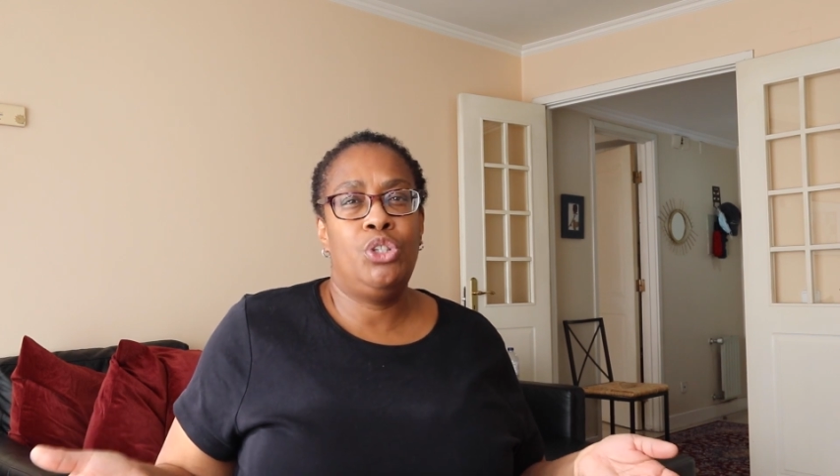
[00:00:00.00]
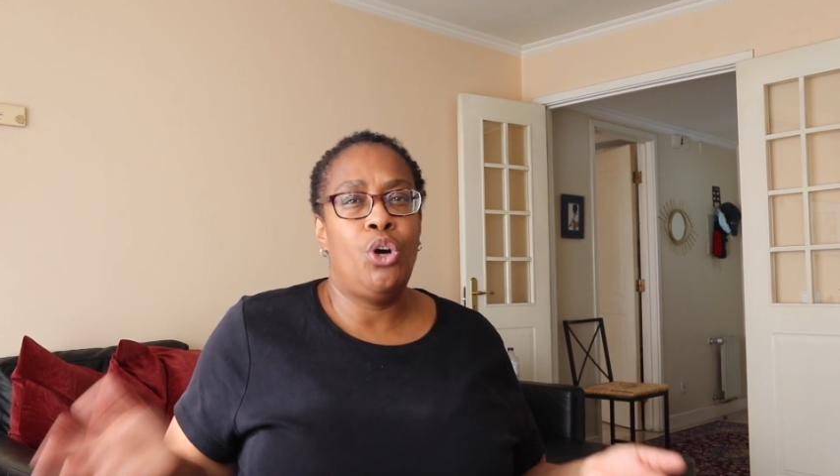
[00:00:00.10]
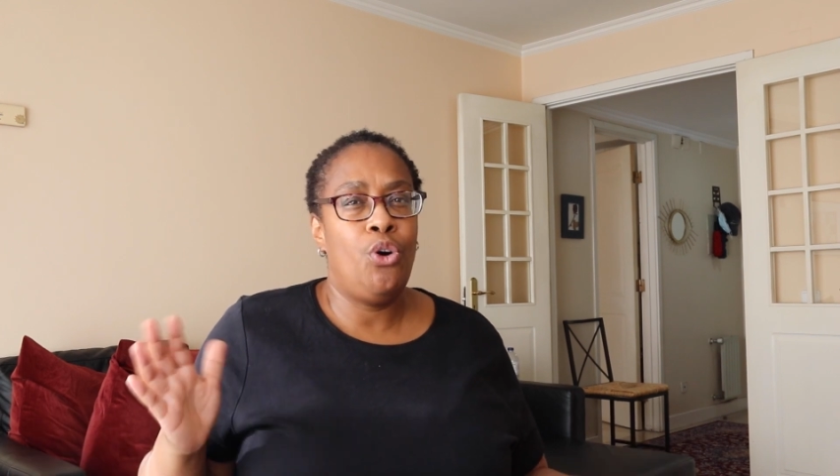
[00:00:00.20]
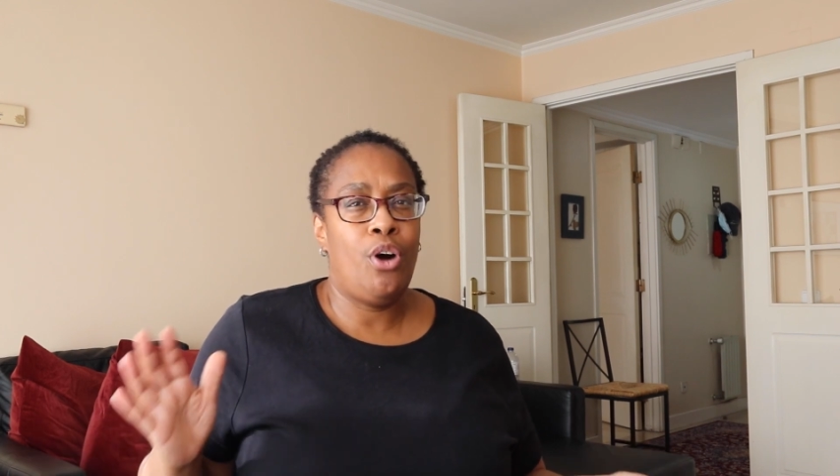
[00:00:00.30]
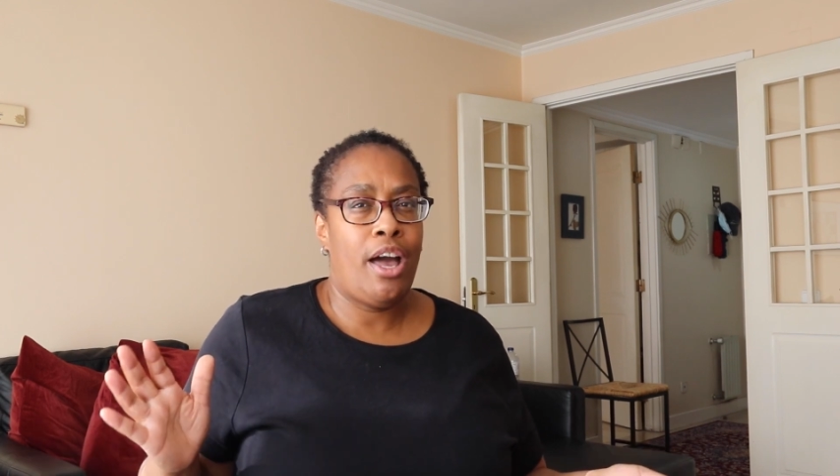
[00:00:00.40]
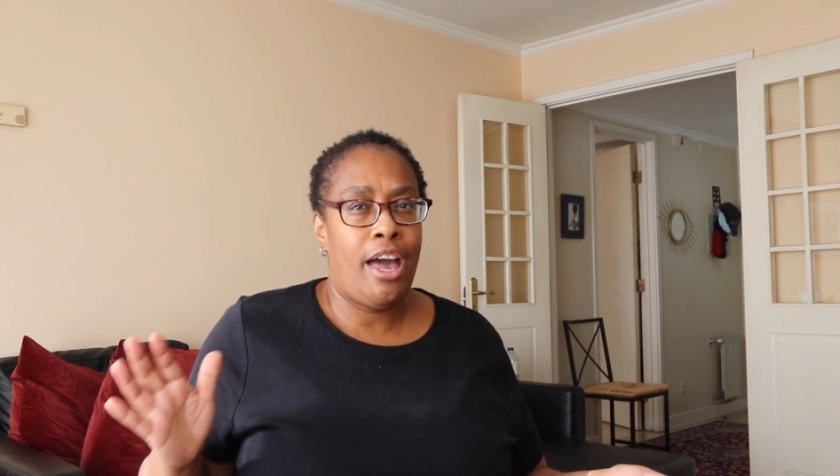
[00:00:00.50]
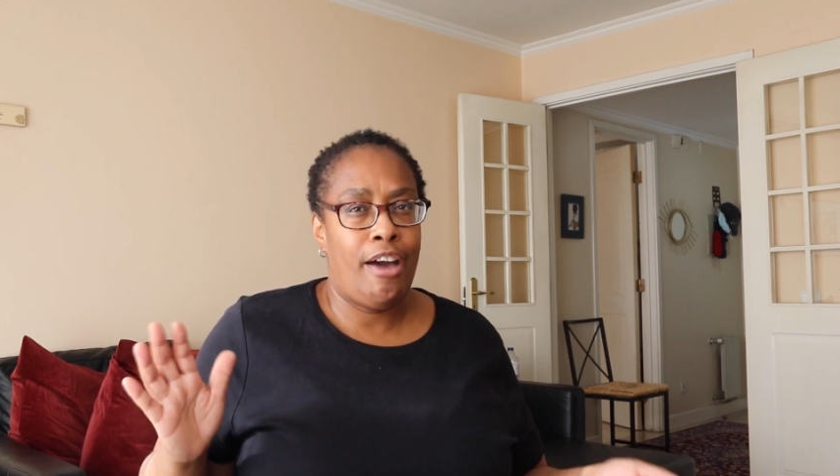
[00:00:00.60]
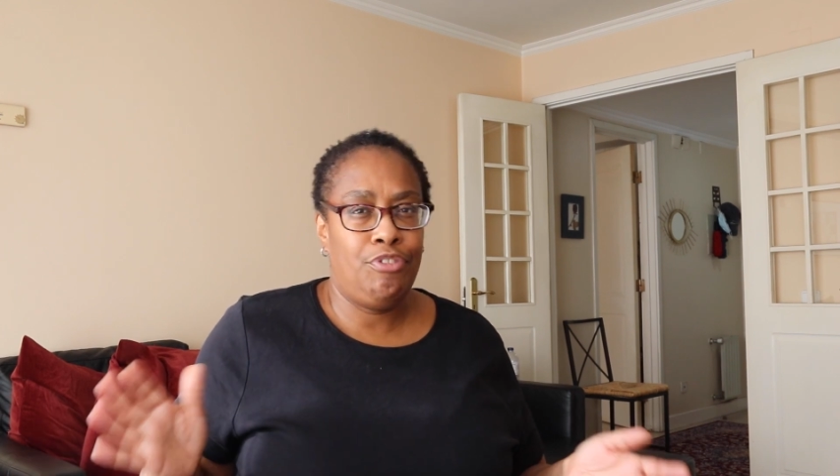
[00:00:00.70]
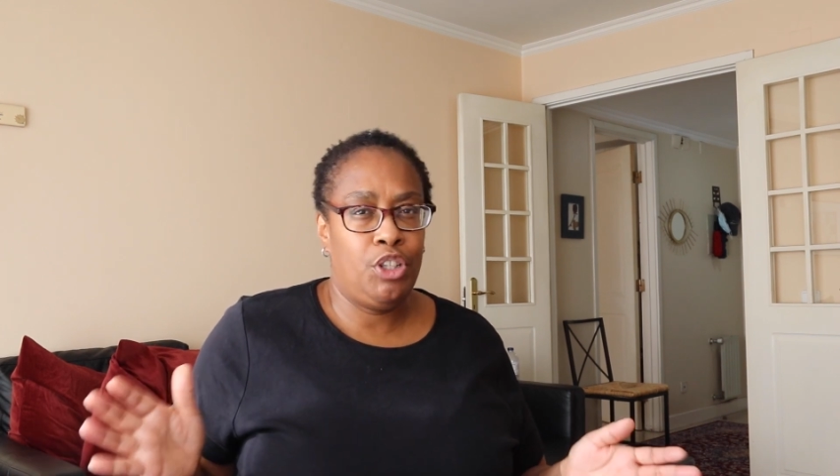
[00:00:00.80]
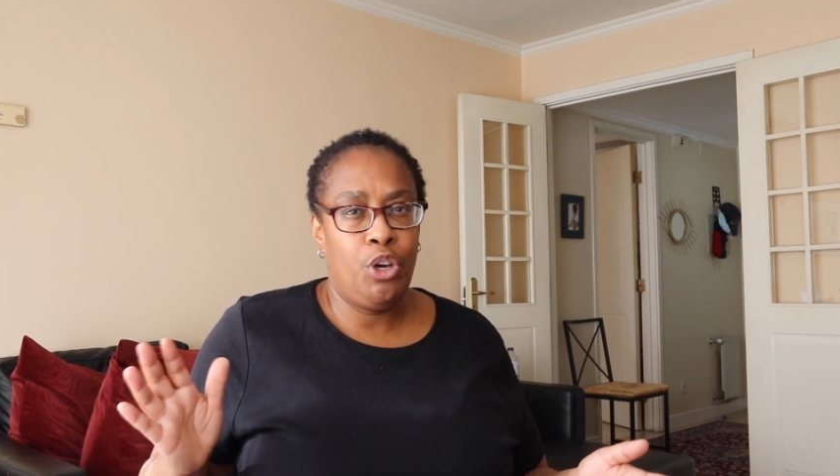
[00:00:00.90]
don't
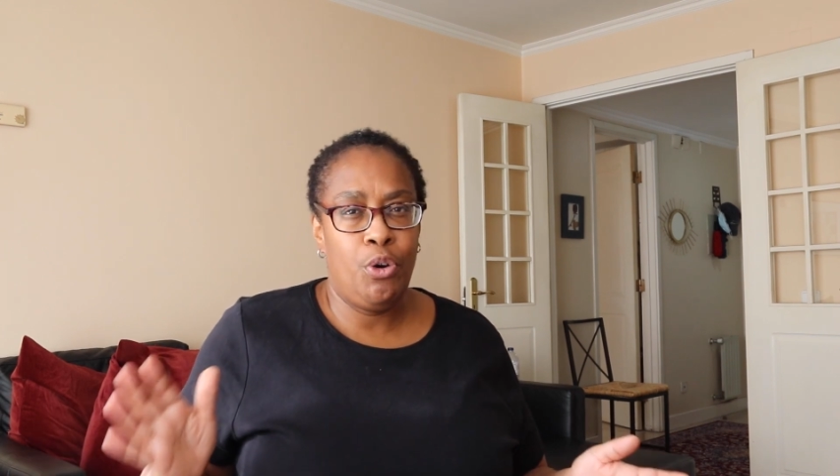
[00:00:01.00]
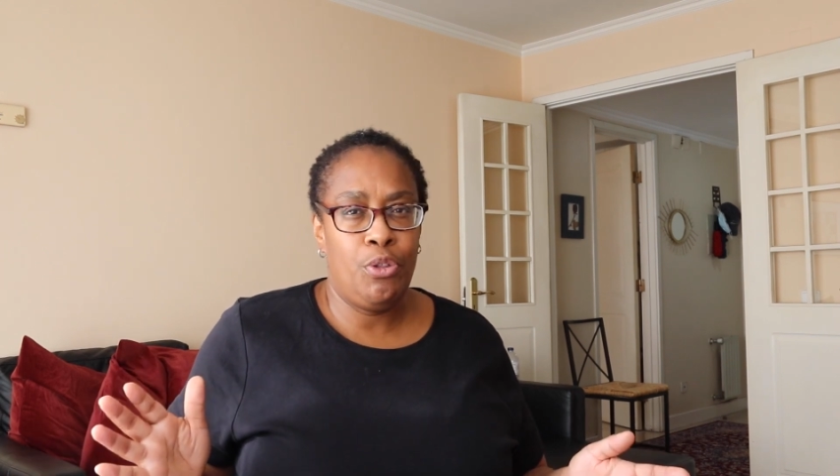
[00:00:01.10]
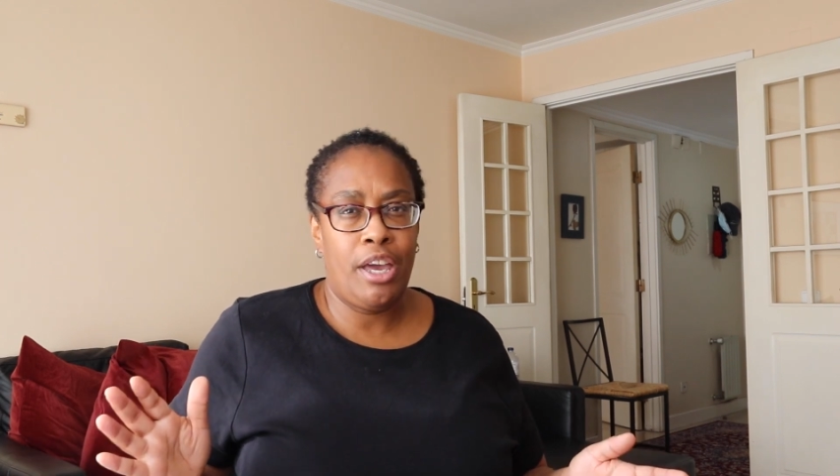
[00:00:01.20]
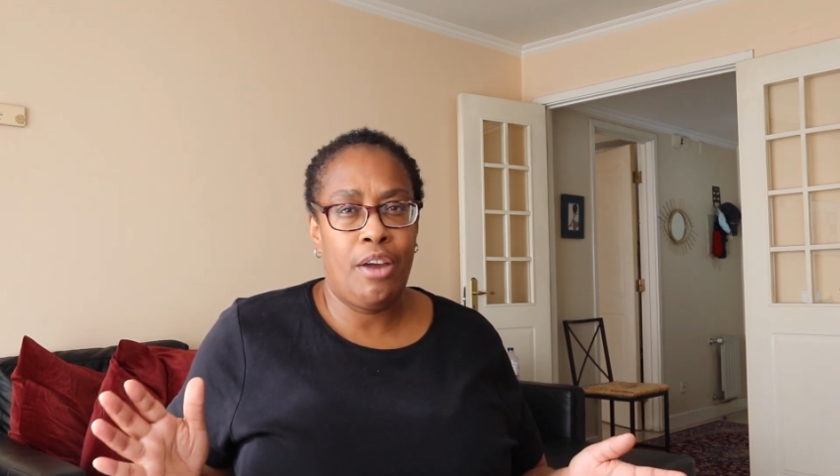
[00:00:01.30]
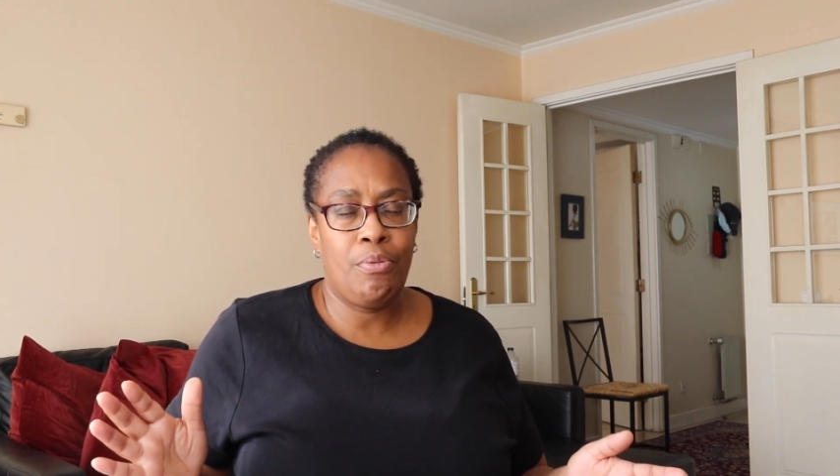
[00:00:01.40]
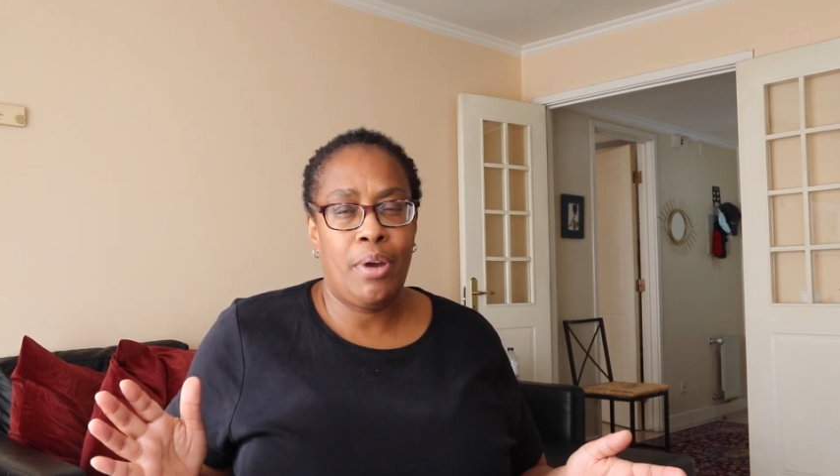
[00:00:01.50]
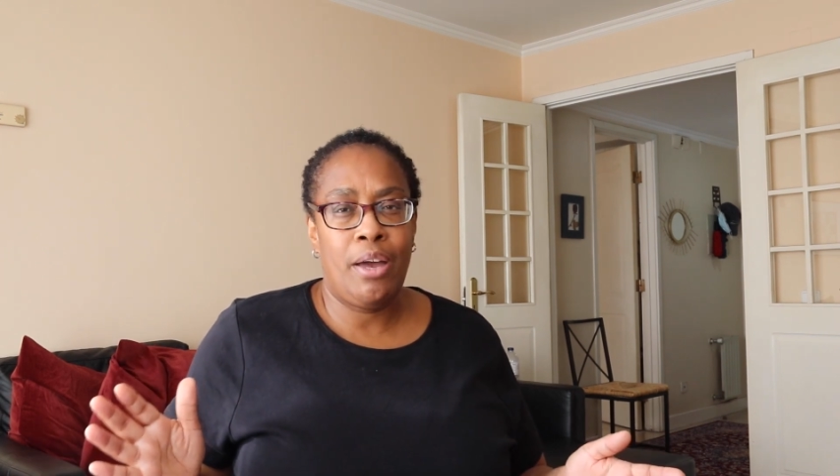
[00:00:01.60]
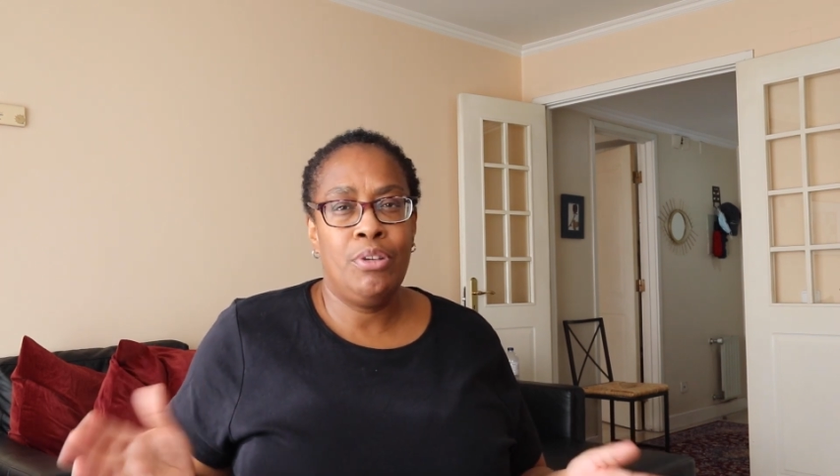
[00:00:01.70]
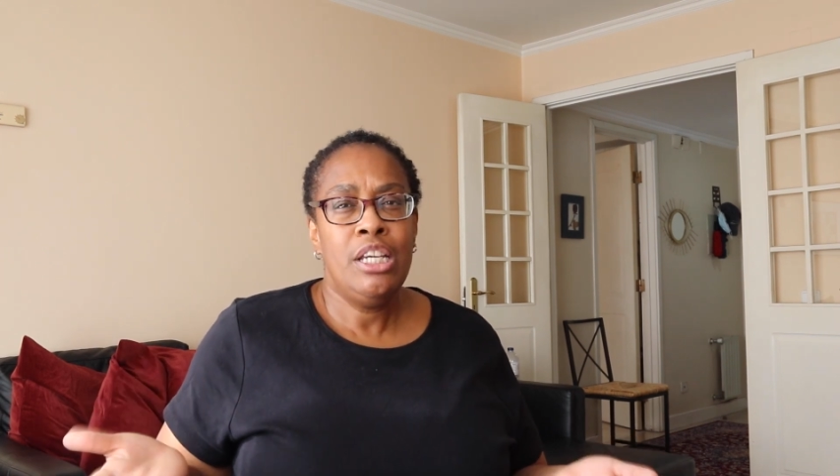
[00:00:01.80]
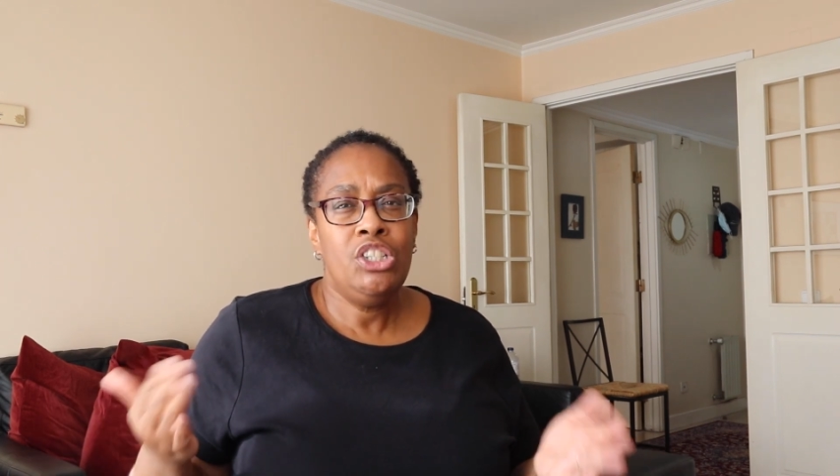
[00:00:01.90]
have to go that route.